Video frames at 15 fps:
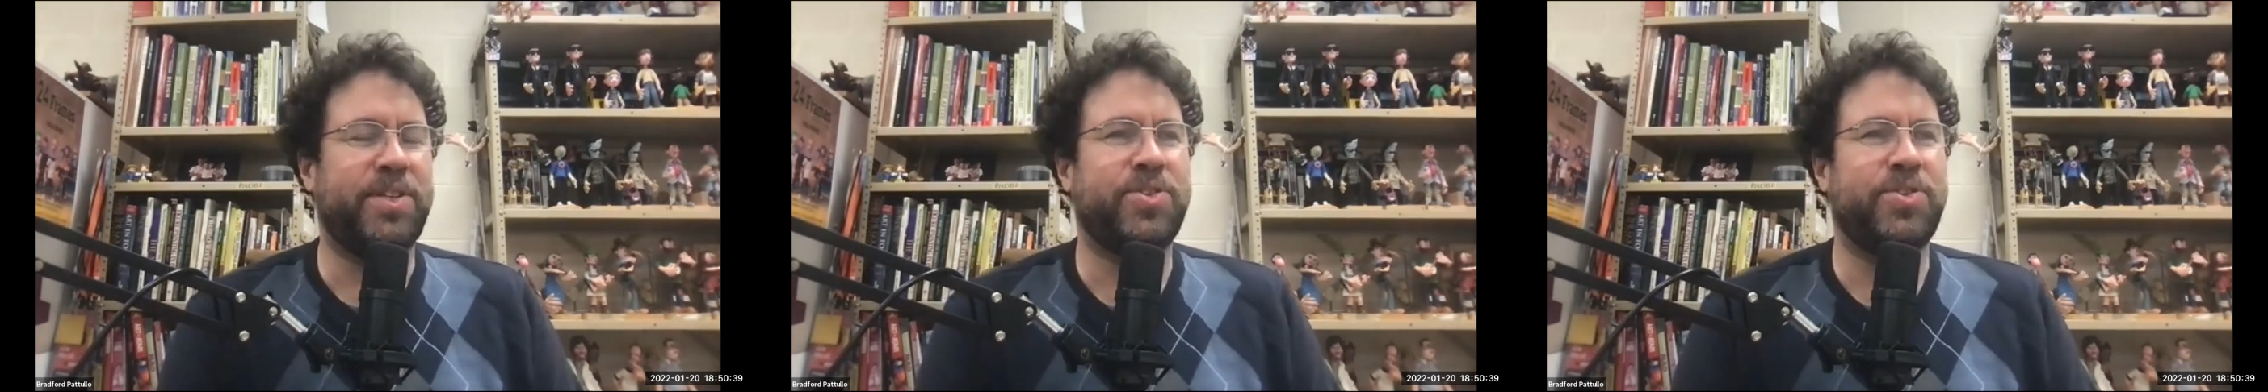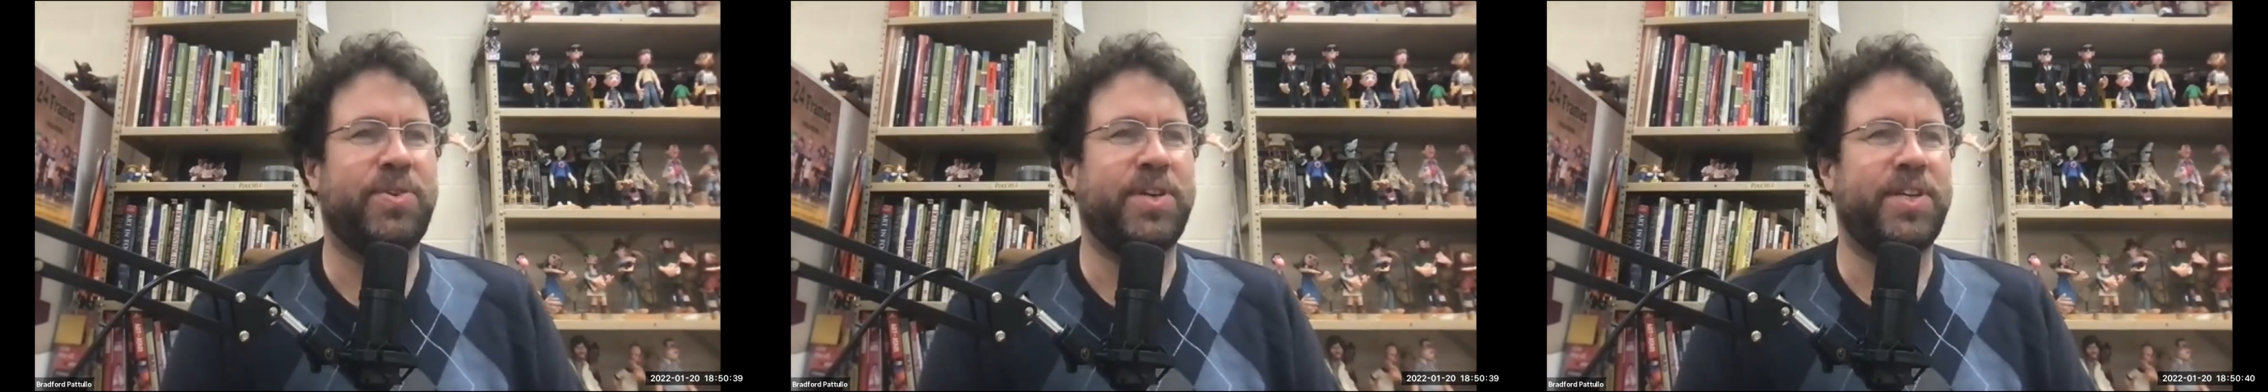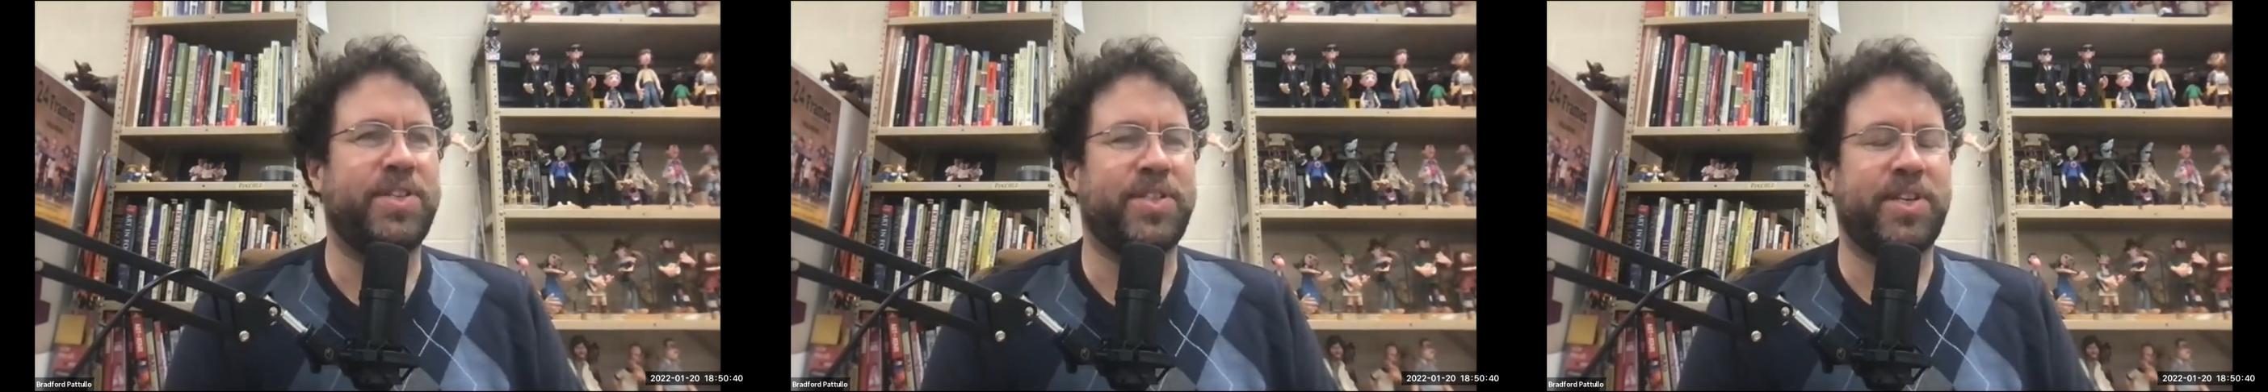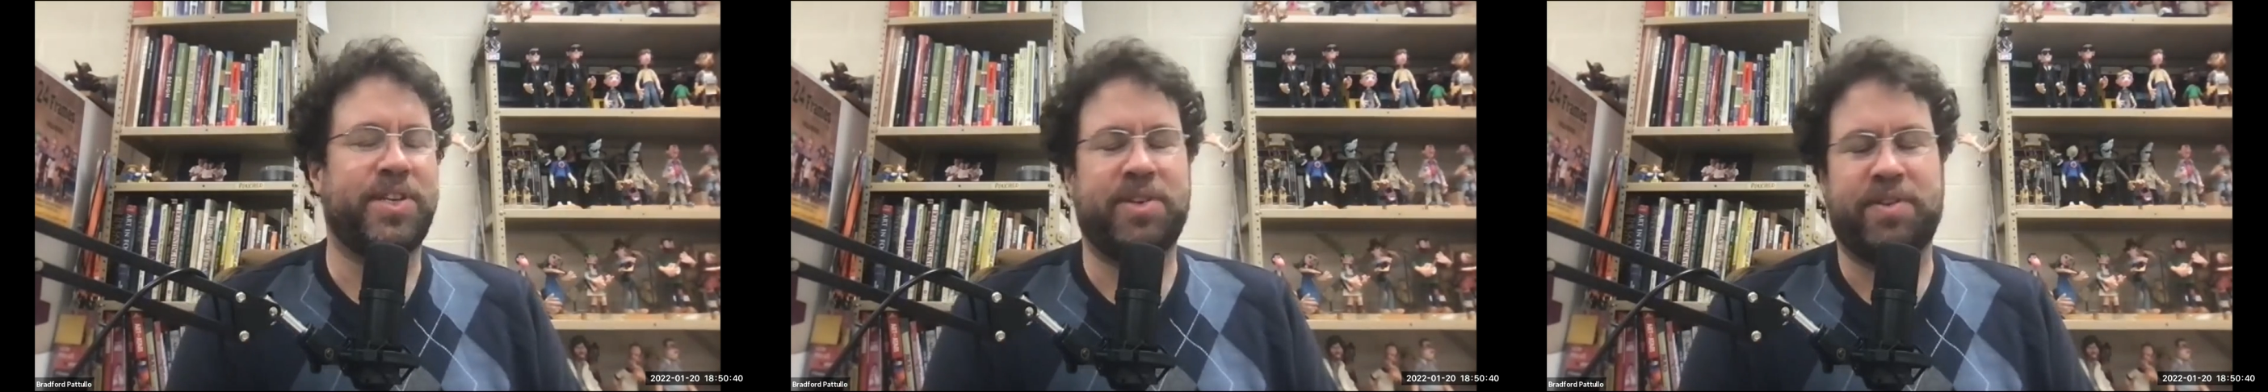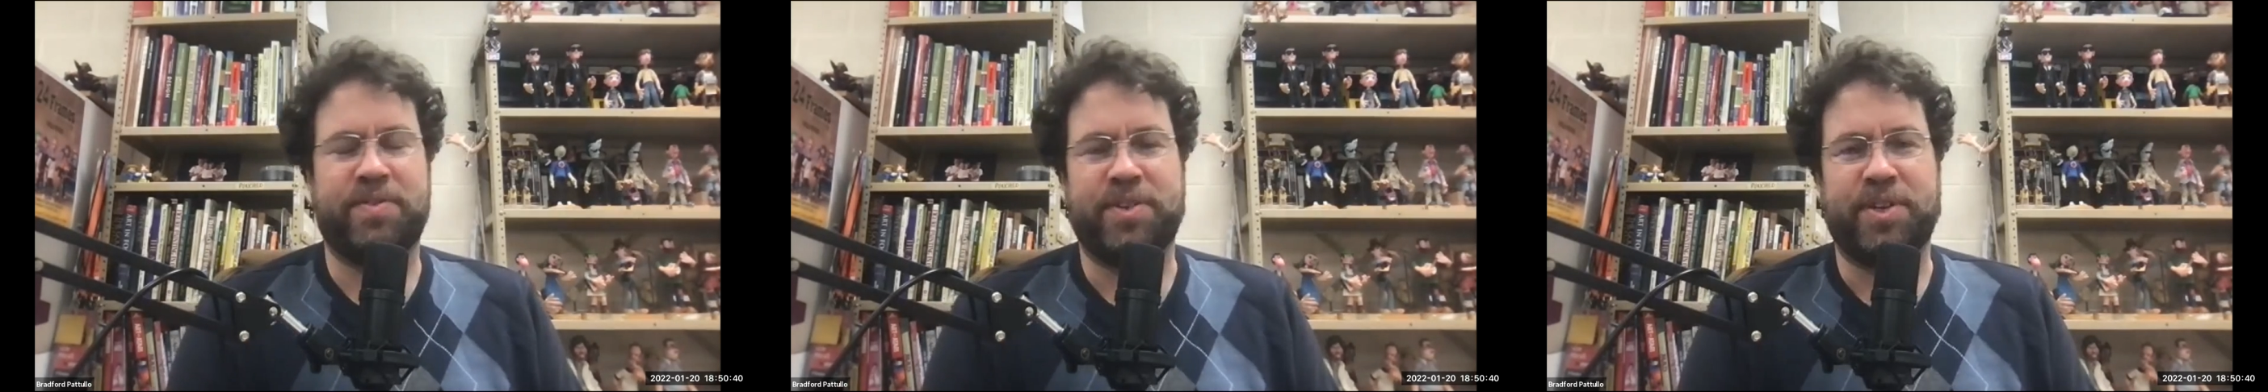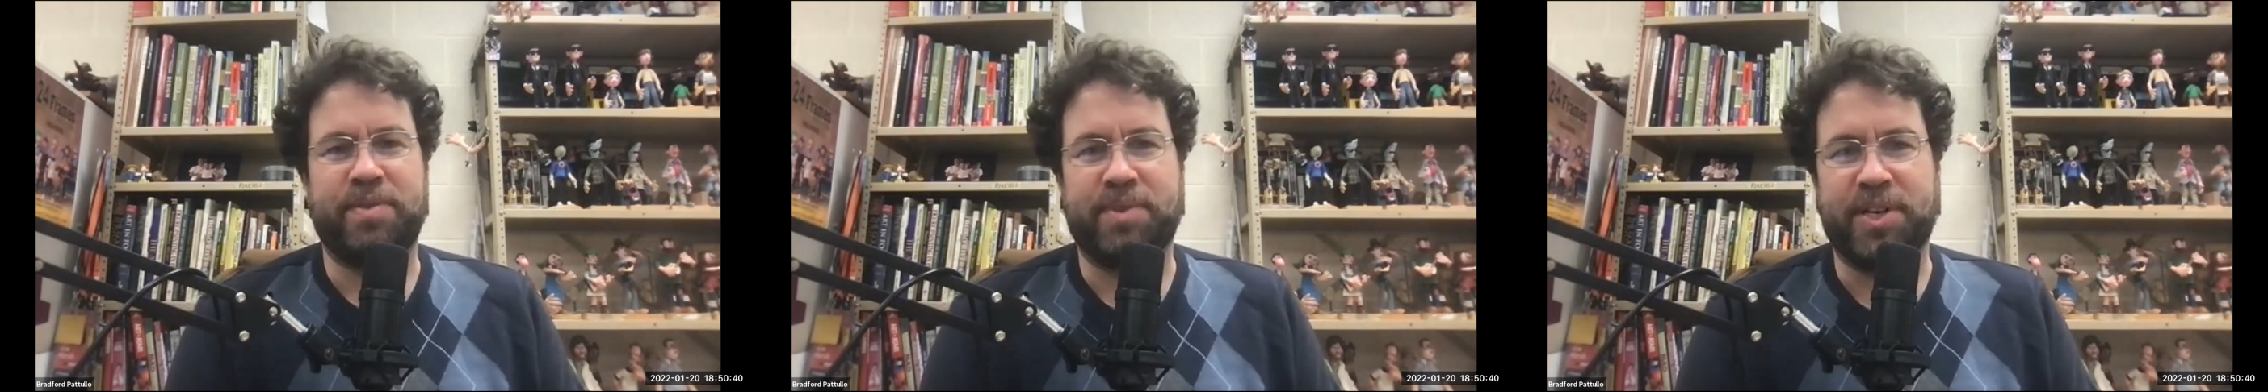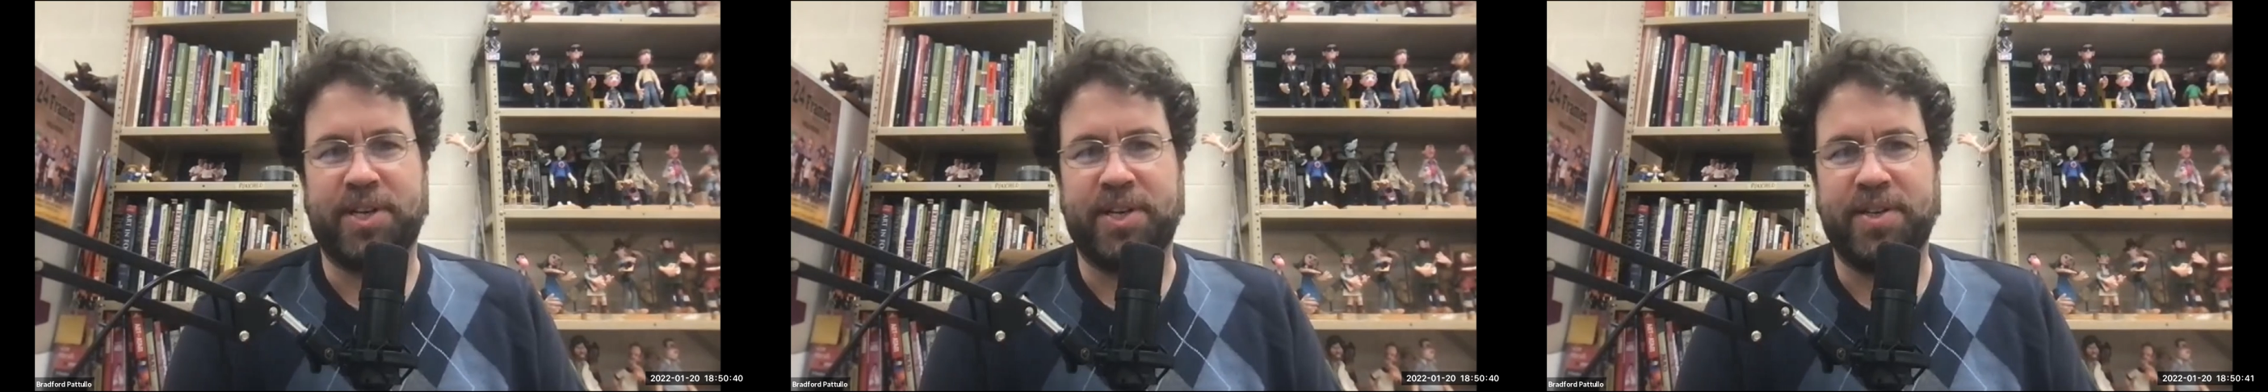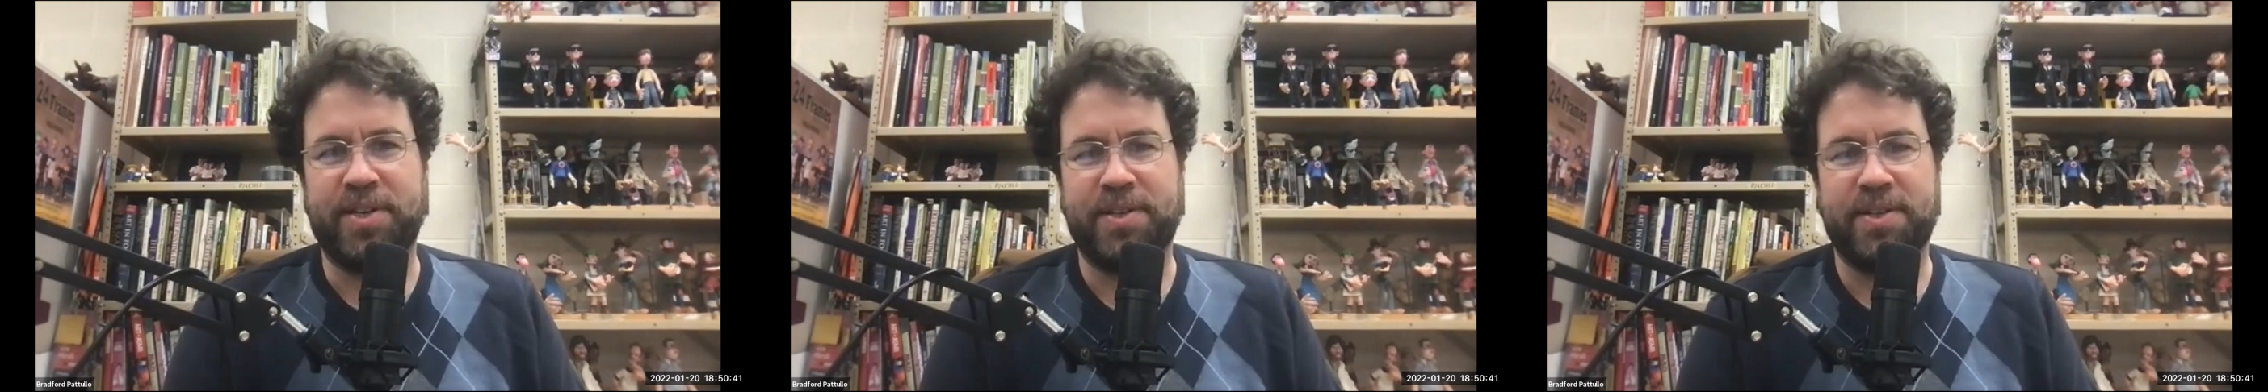20s. I don't have any
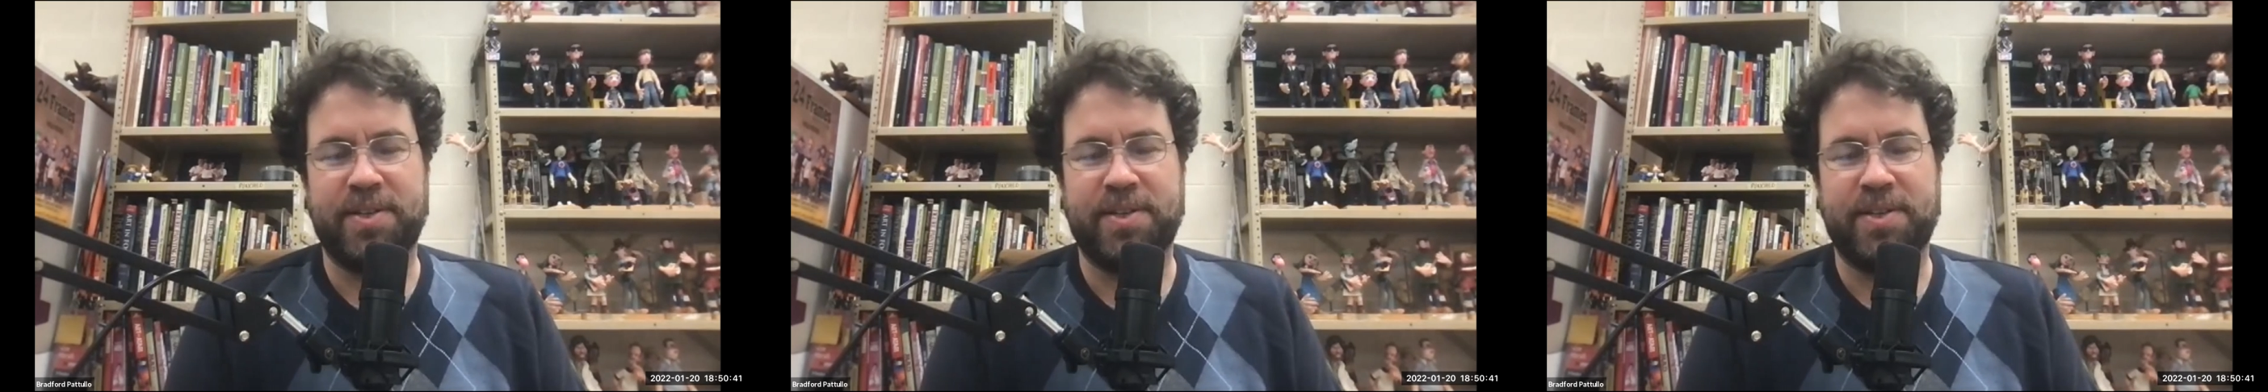money.